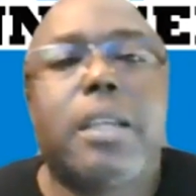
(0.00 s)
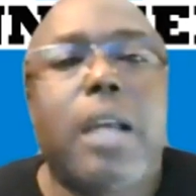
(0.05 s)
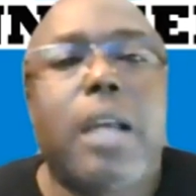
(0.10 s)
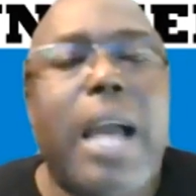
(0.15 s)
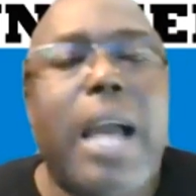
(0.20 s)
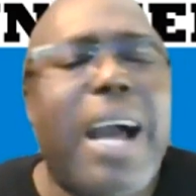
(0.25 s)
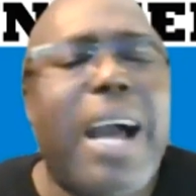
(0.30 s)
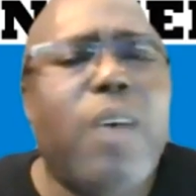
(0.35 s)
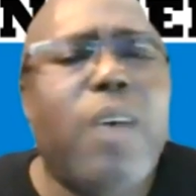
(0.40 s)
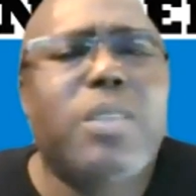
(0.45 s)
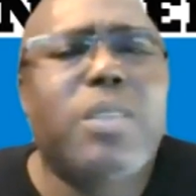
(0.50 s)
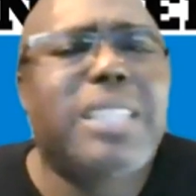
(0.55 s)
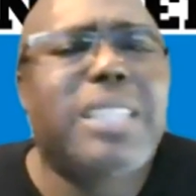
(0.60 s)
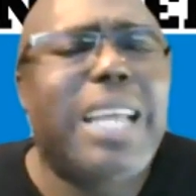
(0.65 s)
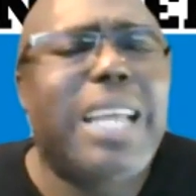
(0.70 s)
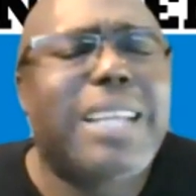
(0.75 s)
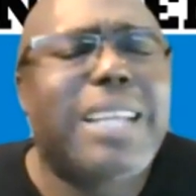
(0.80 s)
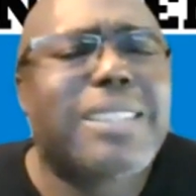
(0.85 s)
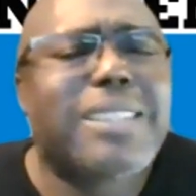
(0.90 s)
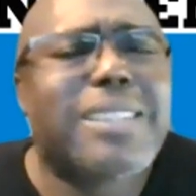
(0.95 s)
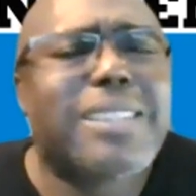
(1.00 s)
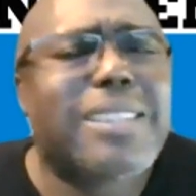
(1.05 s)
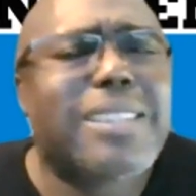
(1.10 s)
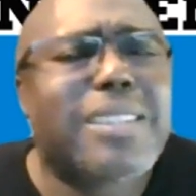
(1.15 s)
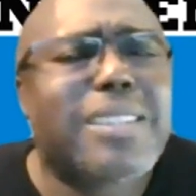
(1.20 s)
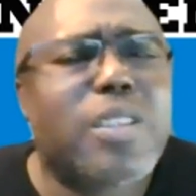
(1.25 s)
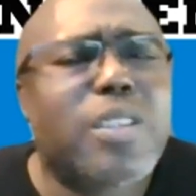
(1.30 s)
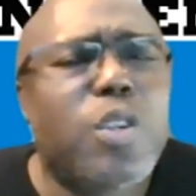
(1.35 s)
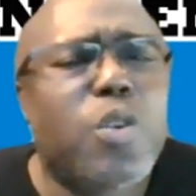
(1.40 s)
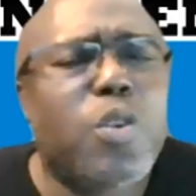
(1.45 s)
How is that
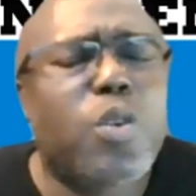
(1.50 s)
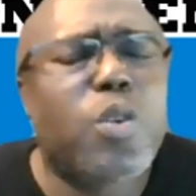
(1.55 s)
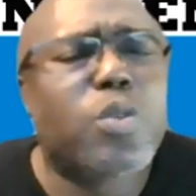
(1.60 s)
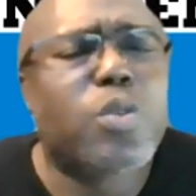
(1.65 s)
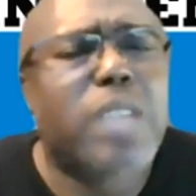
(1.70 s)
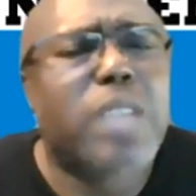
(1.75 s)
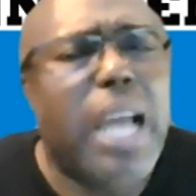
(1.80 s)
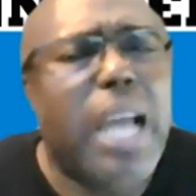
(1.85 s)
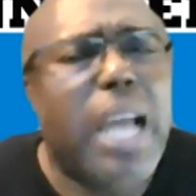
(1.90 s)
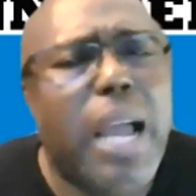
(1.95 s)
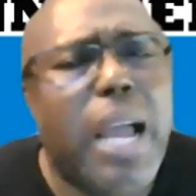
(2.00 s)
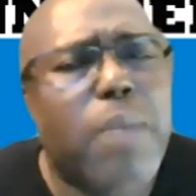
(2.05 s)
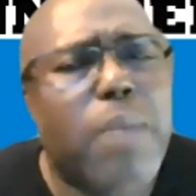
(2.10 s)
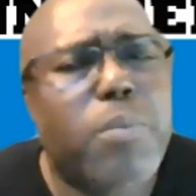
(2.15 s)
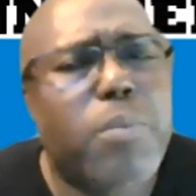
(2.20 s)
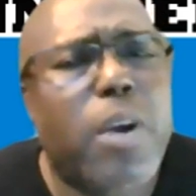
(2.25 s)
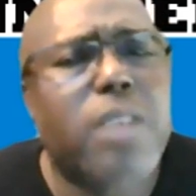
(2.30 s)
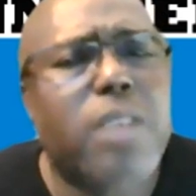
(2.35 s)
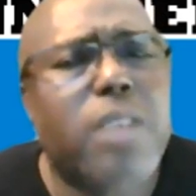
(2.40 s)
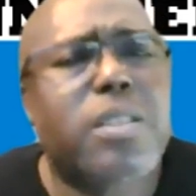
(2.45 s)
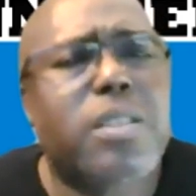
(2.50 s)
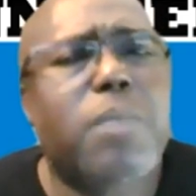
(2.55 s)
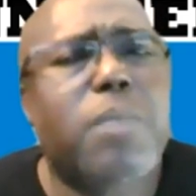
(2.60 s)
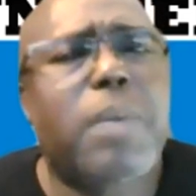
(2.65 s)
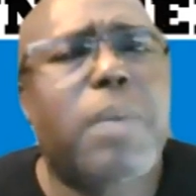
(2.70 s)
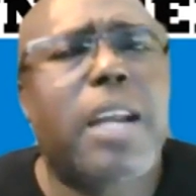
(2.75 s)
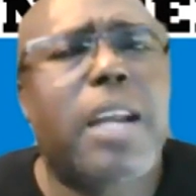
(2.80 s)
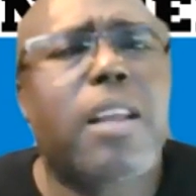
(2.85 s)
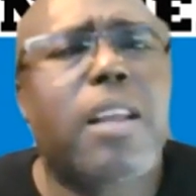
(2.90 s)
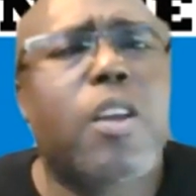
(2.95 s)
you gonna time bar
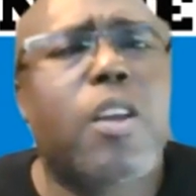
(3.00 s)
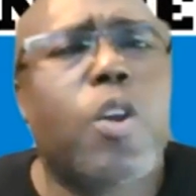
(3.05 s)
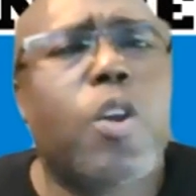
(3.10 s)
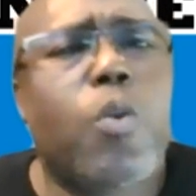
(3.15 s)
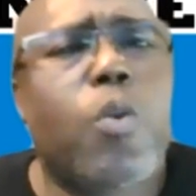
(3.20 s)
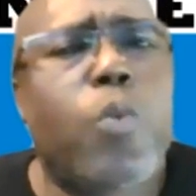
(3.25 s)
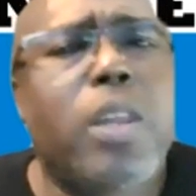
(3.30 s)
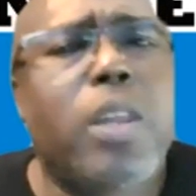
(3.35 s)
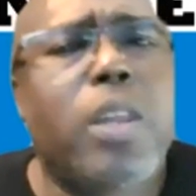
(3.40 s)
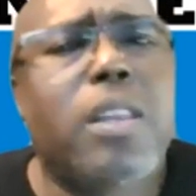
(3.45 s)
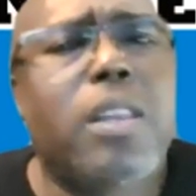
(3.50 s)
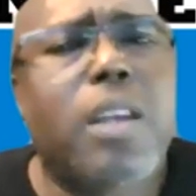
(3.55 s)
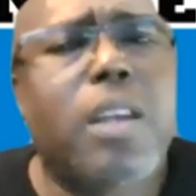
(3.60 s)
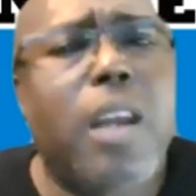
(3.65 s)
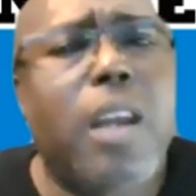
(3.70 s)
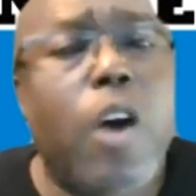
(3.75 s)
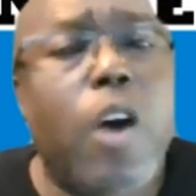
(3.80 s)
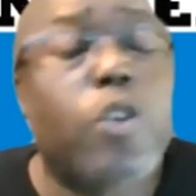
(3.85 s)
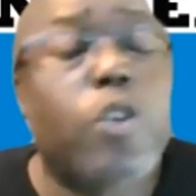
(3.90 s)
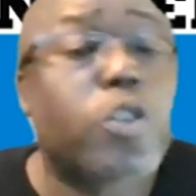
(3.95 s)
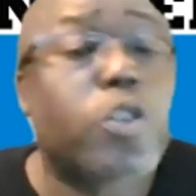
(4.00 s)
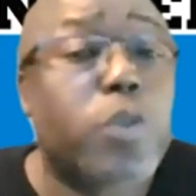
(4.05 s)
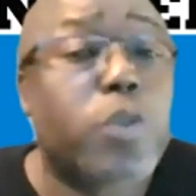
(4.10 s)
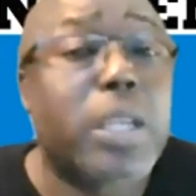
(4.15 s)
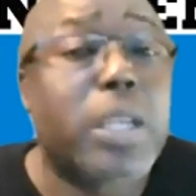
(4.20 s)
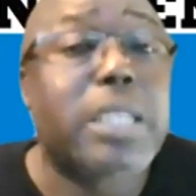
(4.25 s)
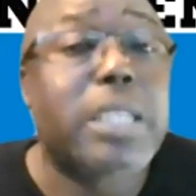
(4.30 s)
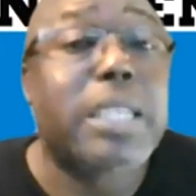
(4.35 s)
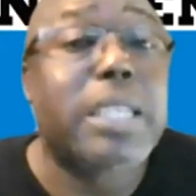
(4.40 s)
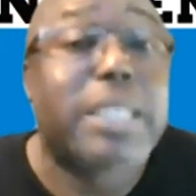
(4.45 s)
somebody when the law
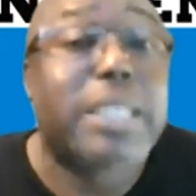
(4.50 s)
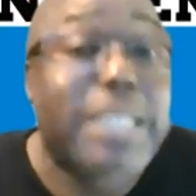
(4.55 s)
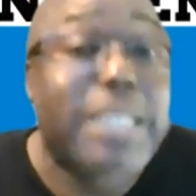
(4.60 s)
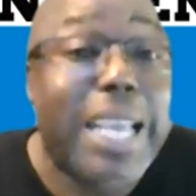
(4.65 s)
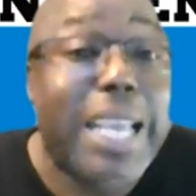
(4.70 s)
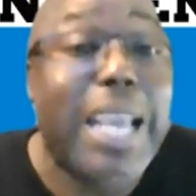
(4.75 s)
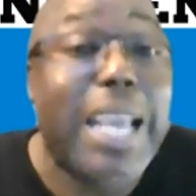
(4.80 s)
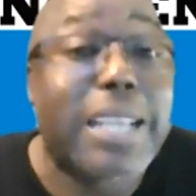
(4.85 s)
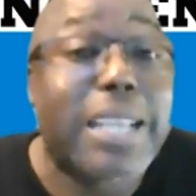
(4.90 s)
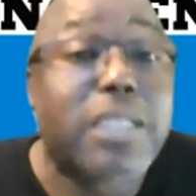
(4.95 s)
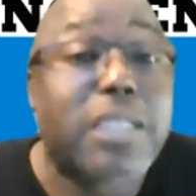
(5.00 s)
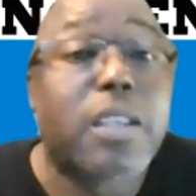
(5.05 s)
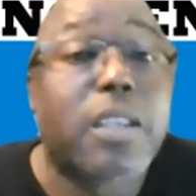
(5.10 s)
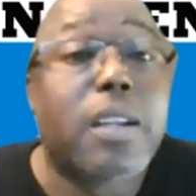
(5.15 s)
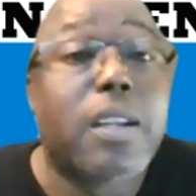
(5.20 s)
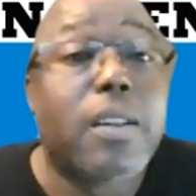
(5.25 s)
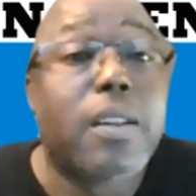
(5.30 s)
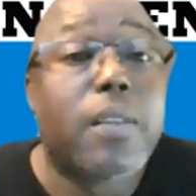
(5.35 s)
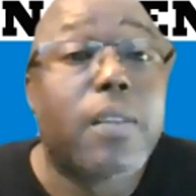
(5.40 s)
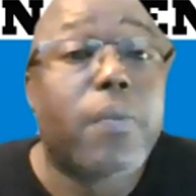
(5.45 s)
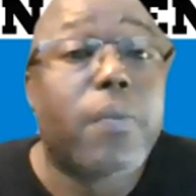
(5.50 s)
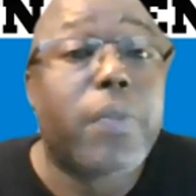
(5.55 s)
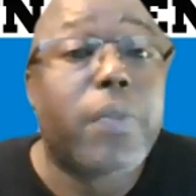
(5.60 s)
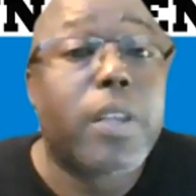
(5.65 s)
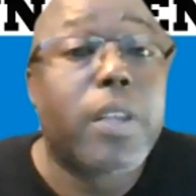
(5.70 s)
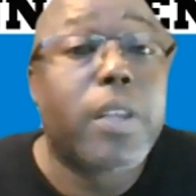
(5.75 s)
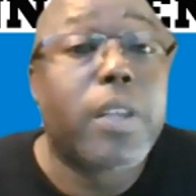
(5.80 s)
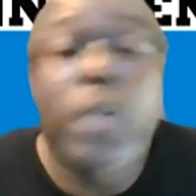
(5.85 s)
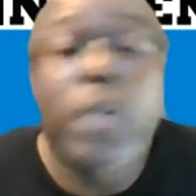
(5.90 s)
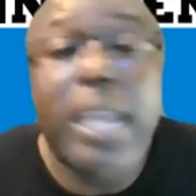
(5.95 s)
strictly says
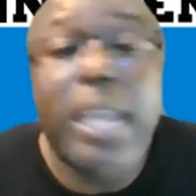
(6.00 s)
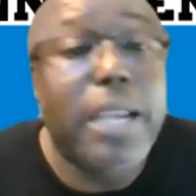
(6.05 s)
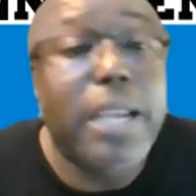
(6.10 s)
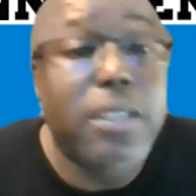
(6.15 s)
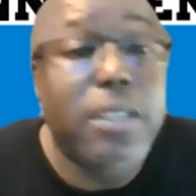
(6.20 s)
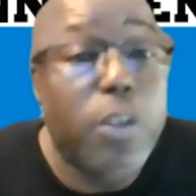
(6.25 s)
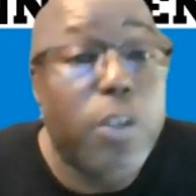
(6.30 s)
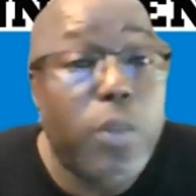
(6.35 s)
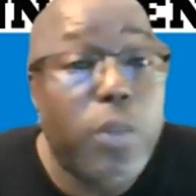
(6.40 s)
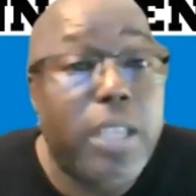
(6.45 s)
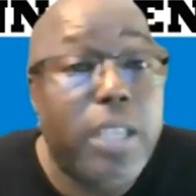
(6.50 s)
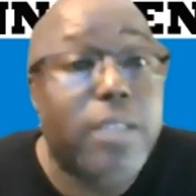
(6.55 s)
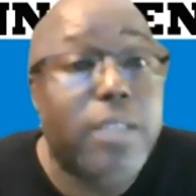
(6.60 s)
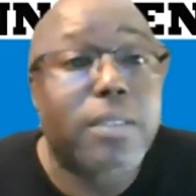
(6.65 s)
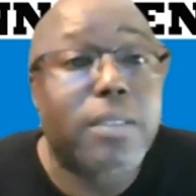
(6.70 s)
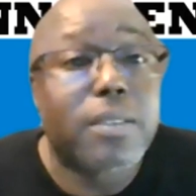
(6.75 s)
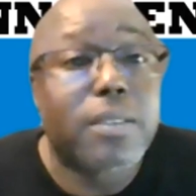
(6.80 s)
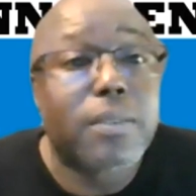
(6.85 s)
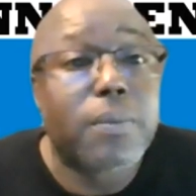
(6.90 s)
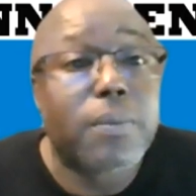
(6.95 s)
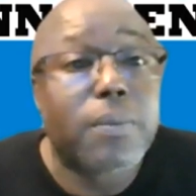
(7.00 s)
you can't do this,